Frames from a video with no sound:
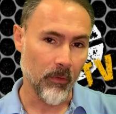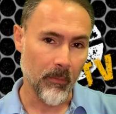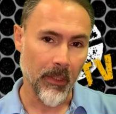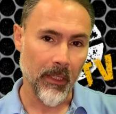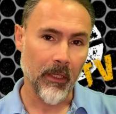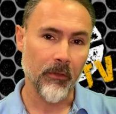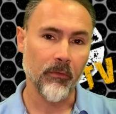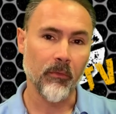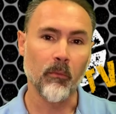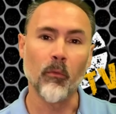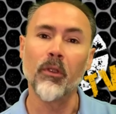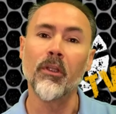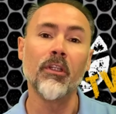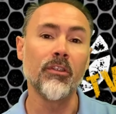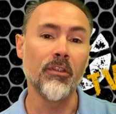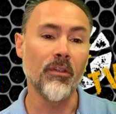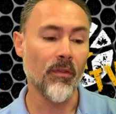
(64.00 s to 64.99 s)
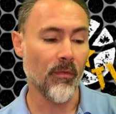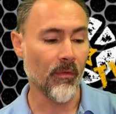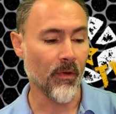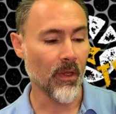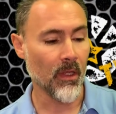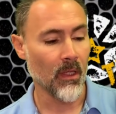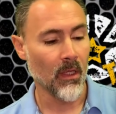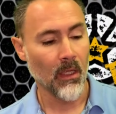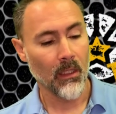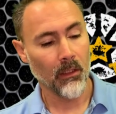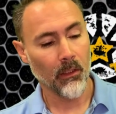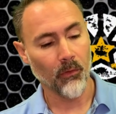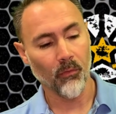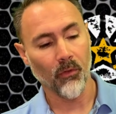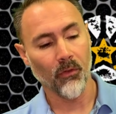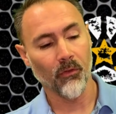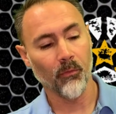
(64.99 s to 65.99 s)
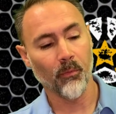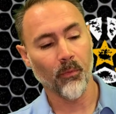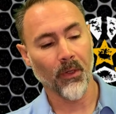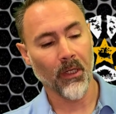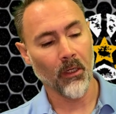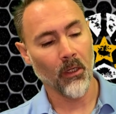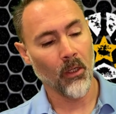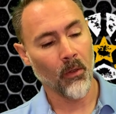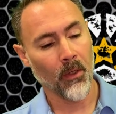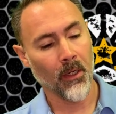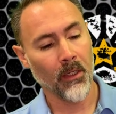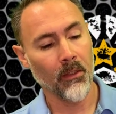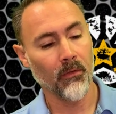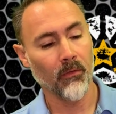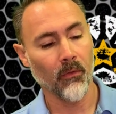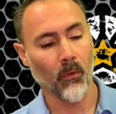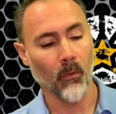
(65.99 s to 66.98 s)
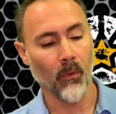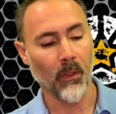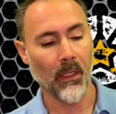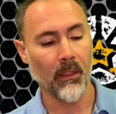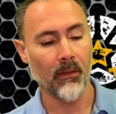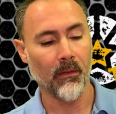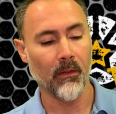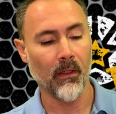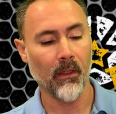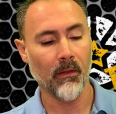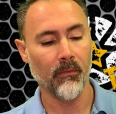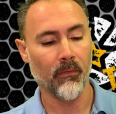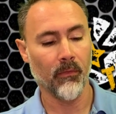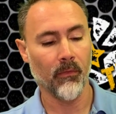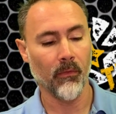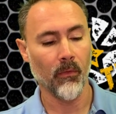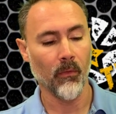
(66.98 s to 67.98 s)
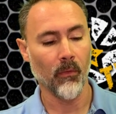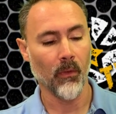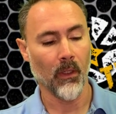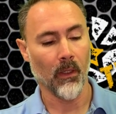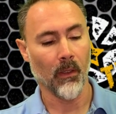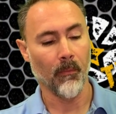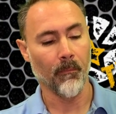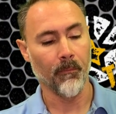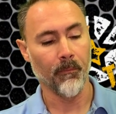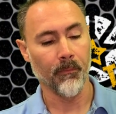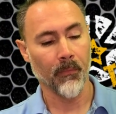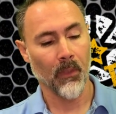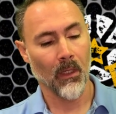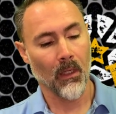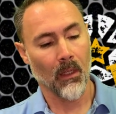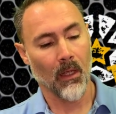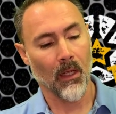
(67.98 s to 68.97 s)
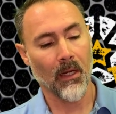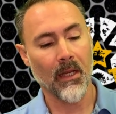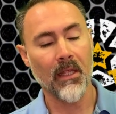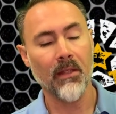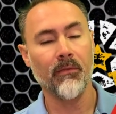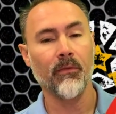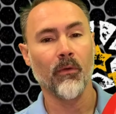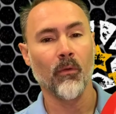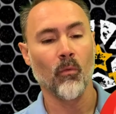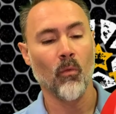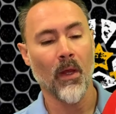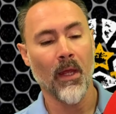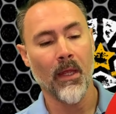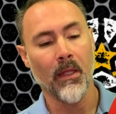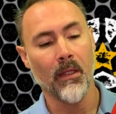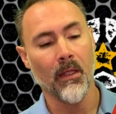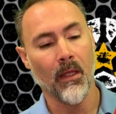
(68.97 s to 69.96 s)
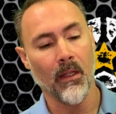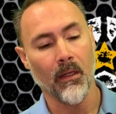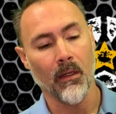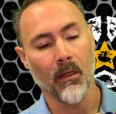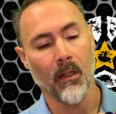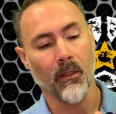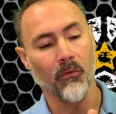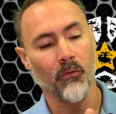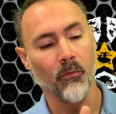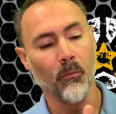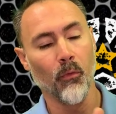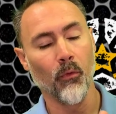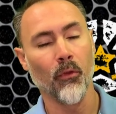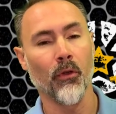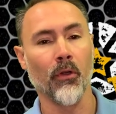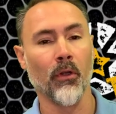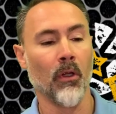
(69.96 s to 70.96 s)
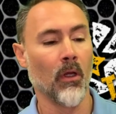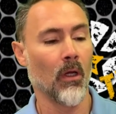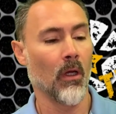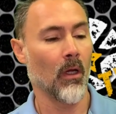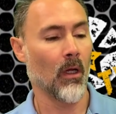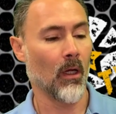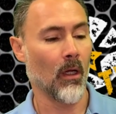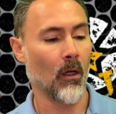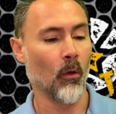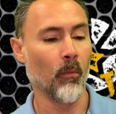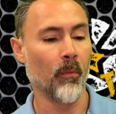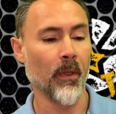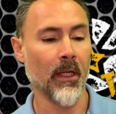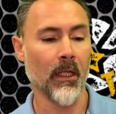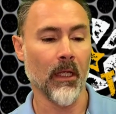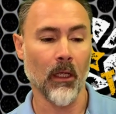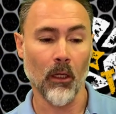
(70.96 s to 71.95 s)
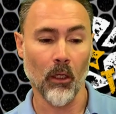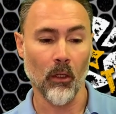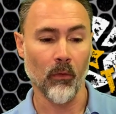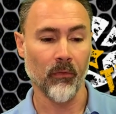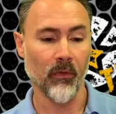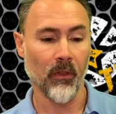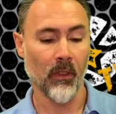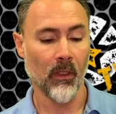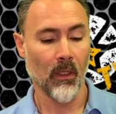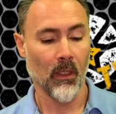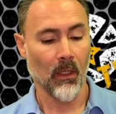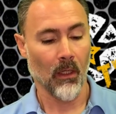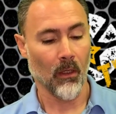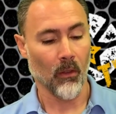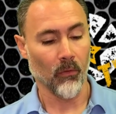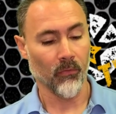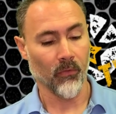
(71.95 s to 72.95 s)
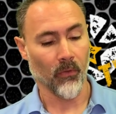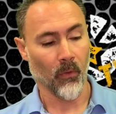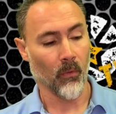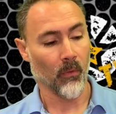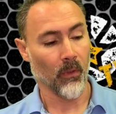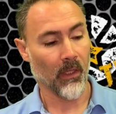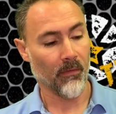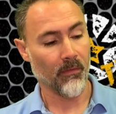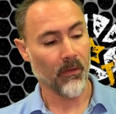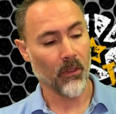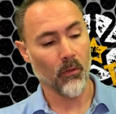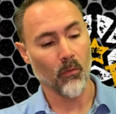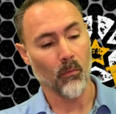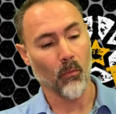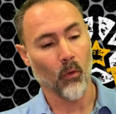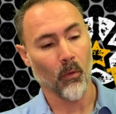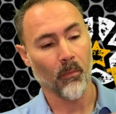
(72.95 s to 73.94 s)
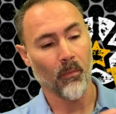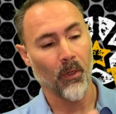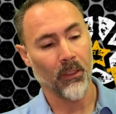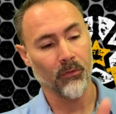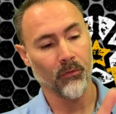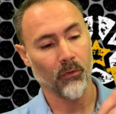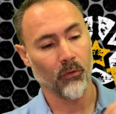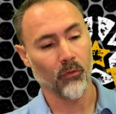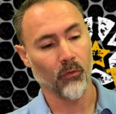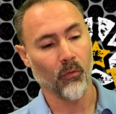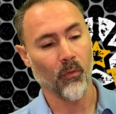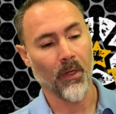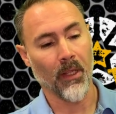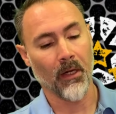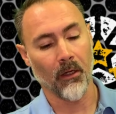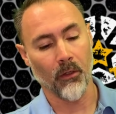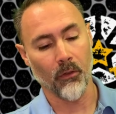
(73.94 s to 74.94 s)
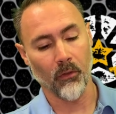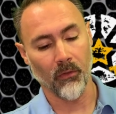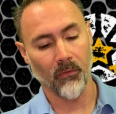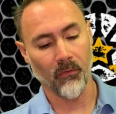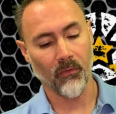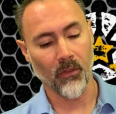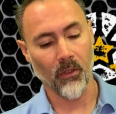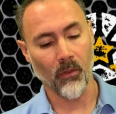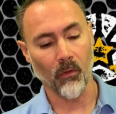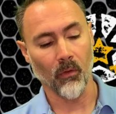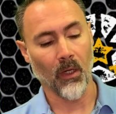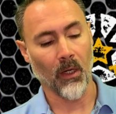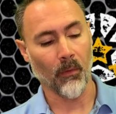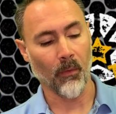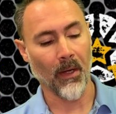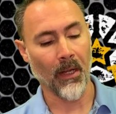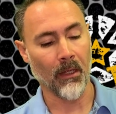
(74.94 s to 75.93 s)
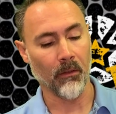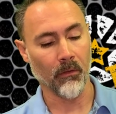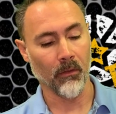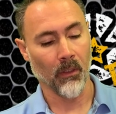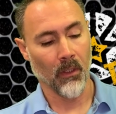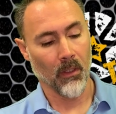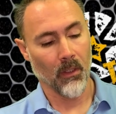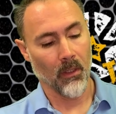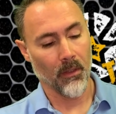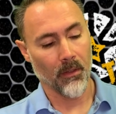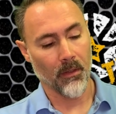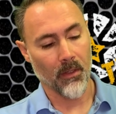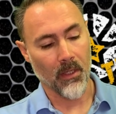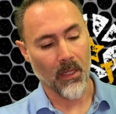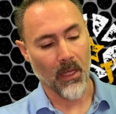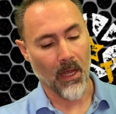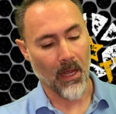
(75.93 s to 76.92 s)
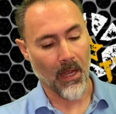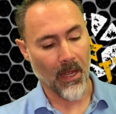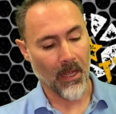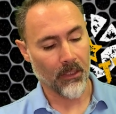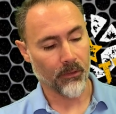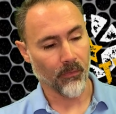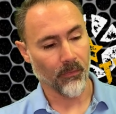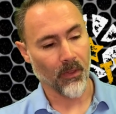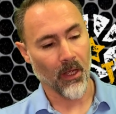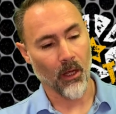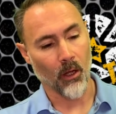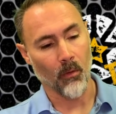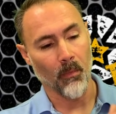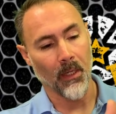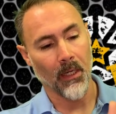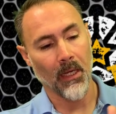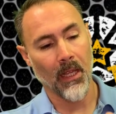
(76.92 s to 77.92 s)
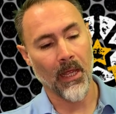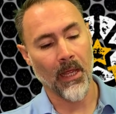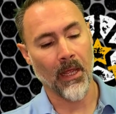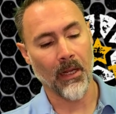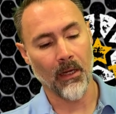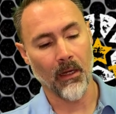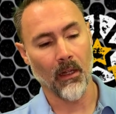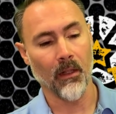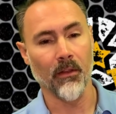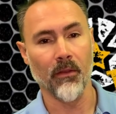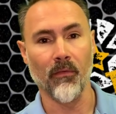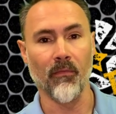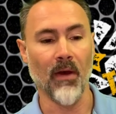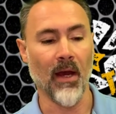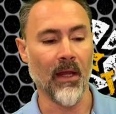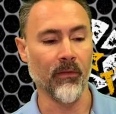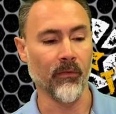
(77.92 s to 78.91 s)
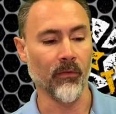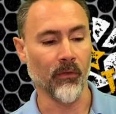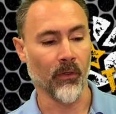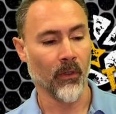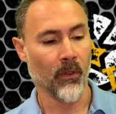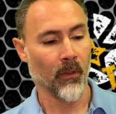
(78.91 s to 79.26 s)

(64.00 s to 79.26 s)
mechanism with the G3. This one's spring loaded, so it gives you an easier way and smoother opening and closing, also giving you more pressure to create a good seal around the edge of the helmet and the visor.